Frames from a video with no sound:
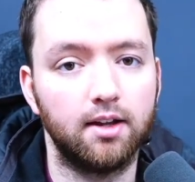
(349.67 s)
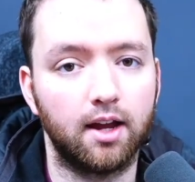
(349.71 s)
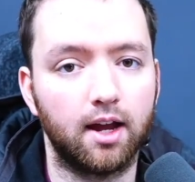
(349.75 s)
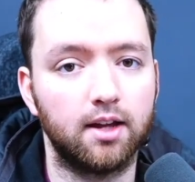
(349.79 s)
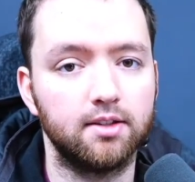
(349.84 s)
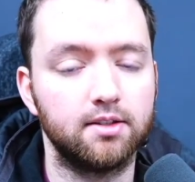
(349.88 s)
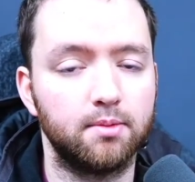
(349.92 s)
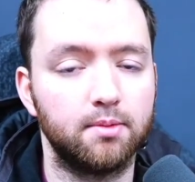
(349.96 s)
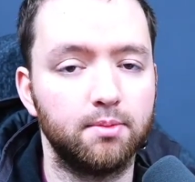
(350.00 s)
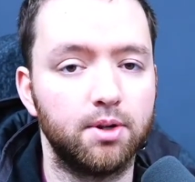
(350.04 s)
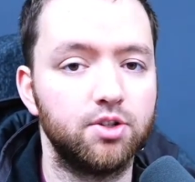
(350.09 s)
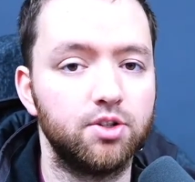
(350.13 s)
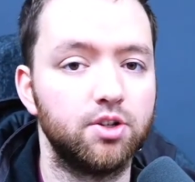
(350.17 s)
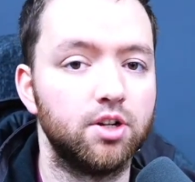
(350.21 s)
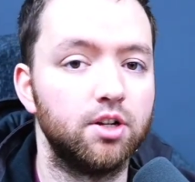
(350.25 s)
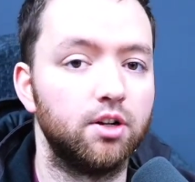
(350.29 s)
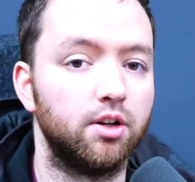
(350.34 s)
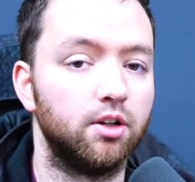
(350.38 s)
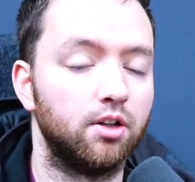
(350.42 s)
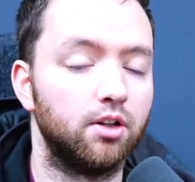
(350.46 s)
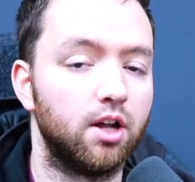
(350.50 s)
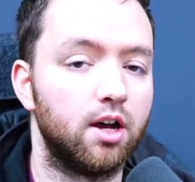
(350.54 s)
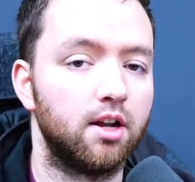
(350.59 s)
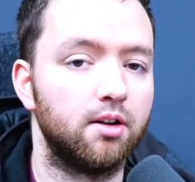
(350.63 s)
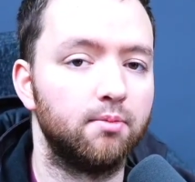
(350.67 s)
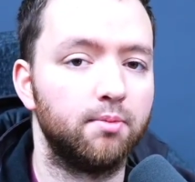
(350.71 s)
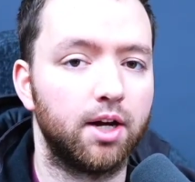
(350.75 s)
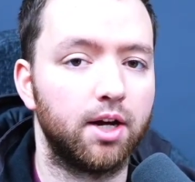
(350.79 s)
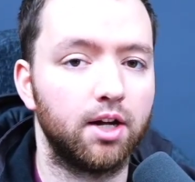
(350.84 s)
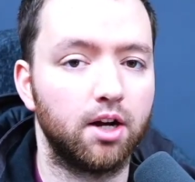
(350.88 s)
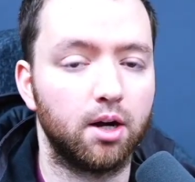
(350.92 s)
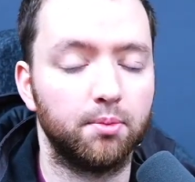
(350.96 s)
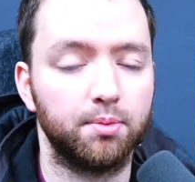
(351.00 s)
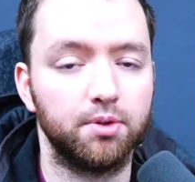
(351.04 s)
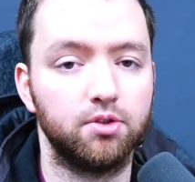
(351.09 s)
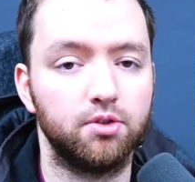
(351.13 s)
as i mentioned a lot of
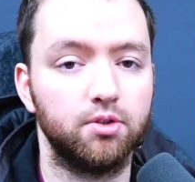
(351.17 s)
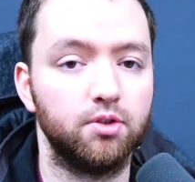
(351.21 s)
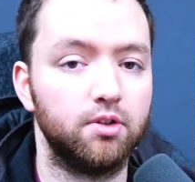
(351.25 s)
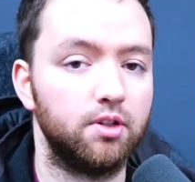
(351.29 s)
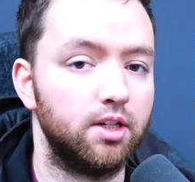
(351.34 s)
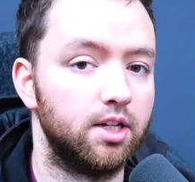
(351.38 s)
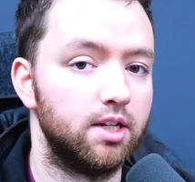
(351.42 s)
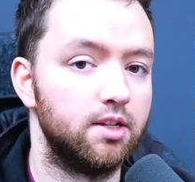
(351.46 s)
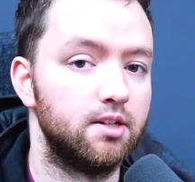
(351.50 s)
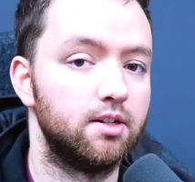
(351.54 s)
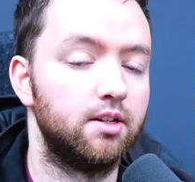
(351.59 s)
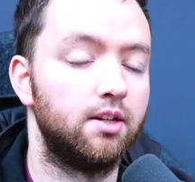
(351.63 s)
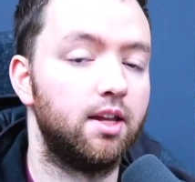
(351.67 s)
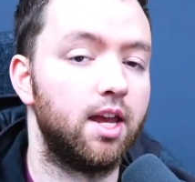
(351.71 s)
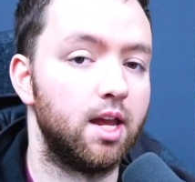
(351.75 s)
my opportunities